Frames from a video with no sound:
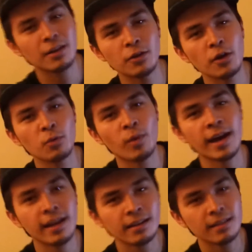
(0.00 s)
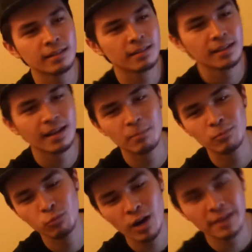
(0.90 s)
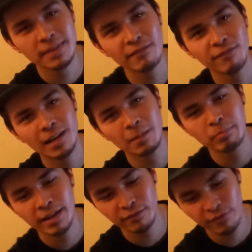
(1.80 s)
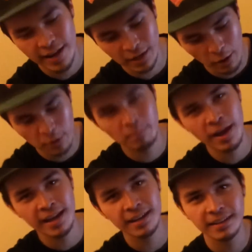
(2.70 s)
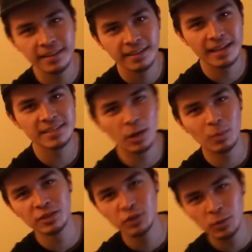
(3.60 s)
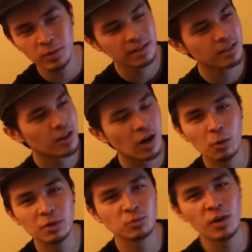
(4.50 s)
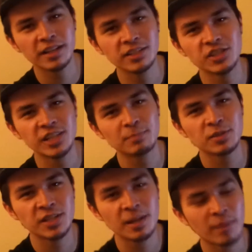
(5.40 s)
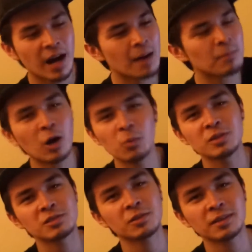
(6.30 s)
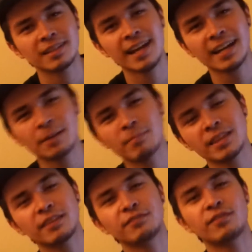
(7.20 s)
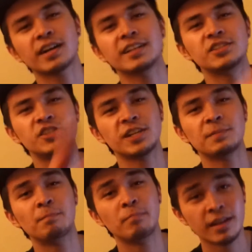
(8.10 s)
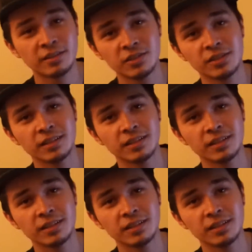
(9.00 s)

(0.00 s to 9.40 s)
no way. I'm rocking that Philippine fake obey. That's how I do it. Always rocking cheap shit, but I'm always looking like a motherfucking G, bitch.